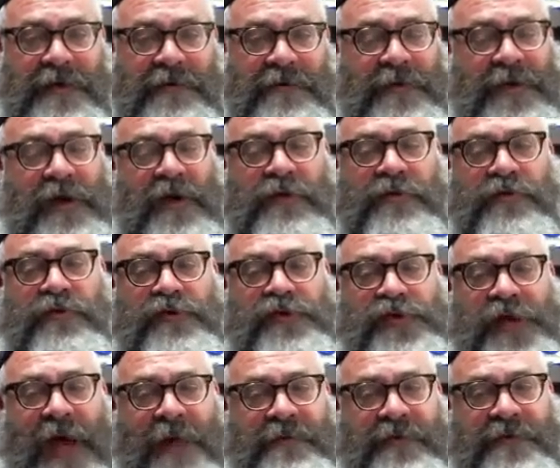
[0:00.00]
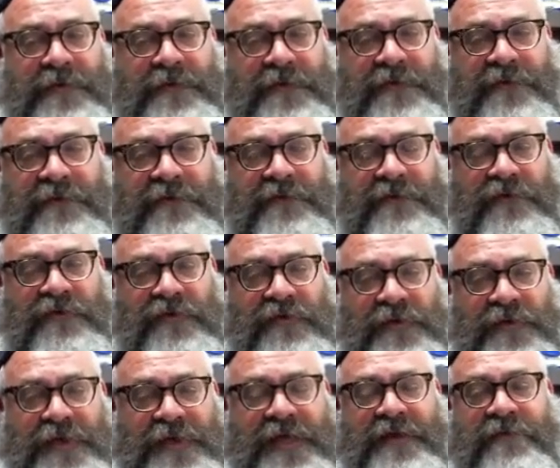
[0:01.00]
We don't do Shabbases.
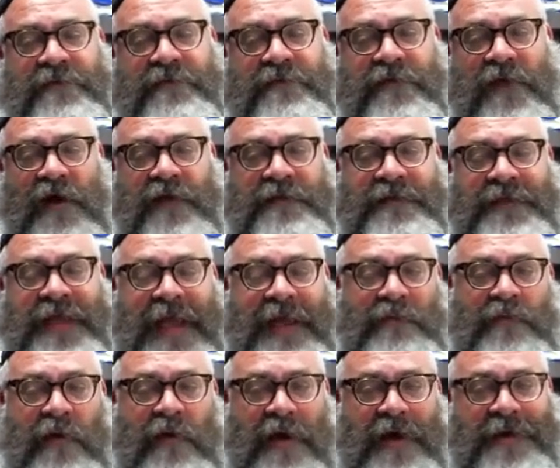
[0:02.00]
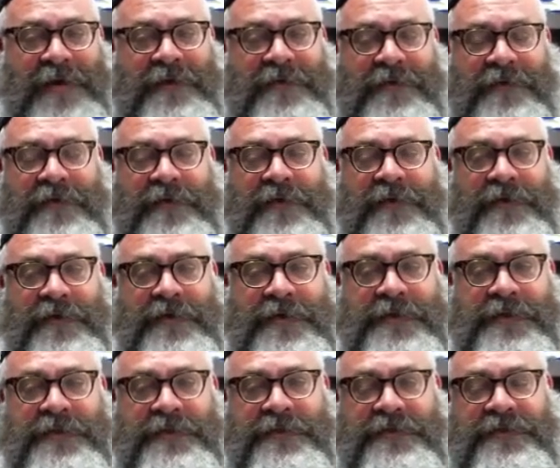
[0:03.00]
We didn't start day one.
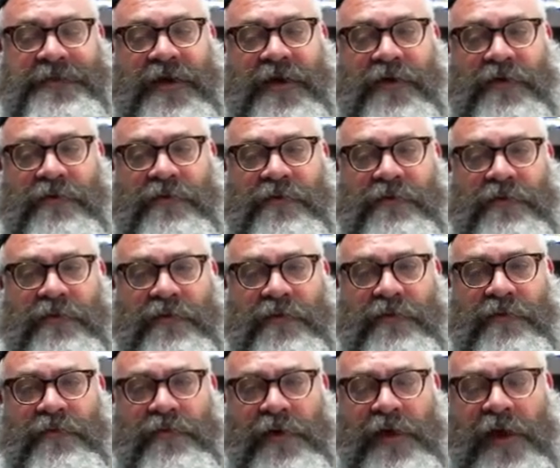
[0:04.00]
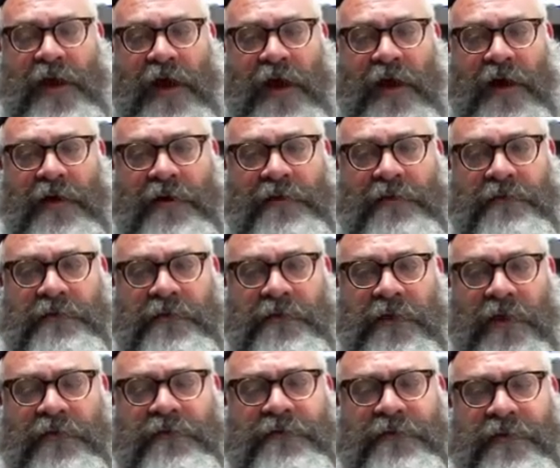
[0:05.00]
So we are
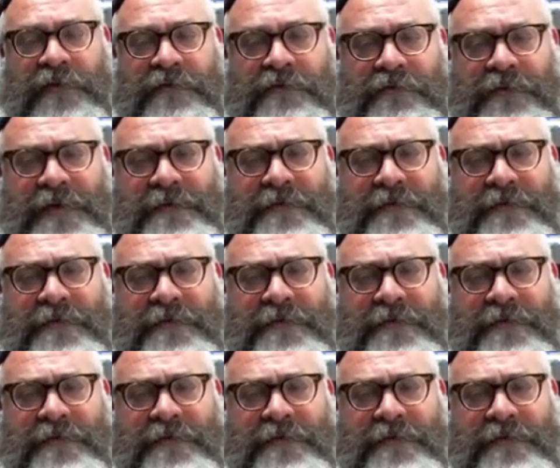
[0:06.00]
close to 3